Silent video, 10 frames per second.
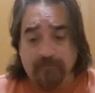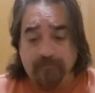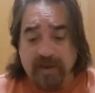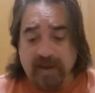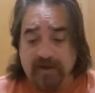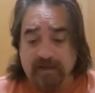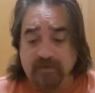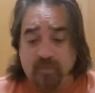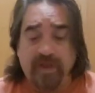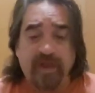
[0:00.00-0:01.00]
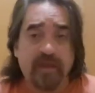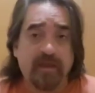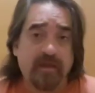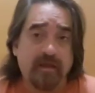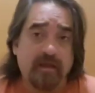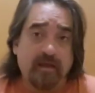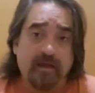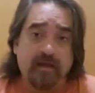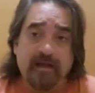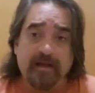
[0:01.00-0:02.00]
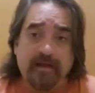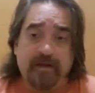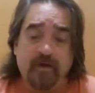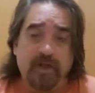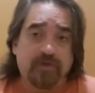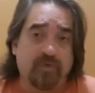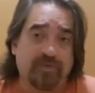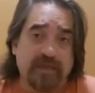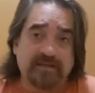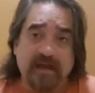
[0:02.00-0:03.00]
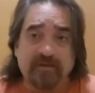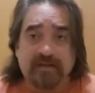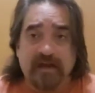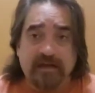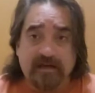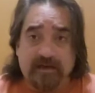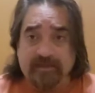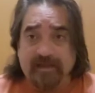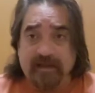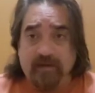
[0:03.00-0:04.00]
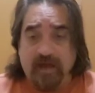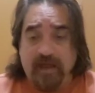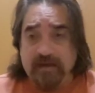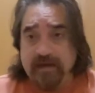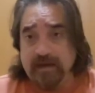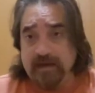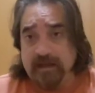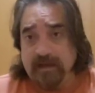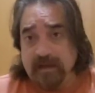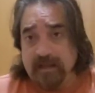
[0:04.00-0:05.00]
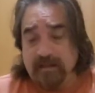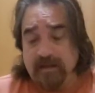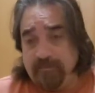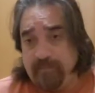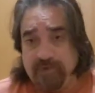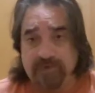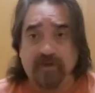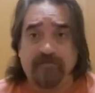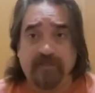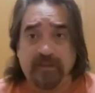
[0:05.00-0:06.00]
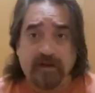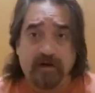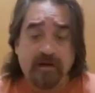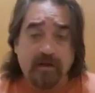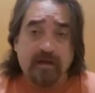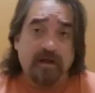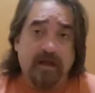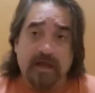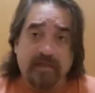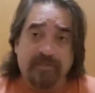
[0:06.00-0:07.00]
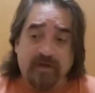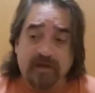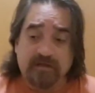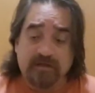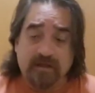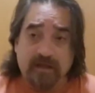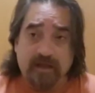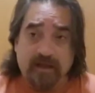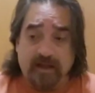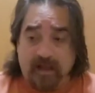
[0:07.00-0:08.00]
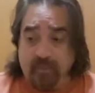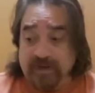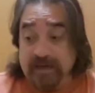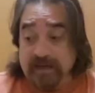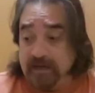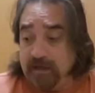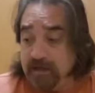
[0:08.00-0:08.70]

made it the way, I took things out that I didn't think I needed, and then put stuff in there I thought I would need.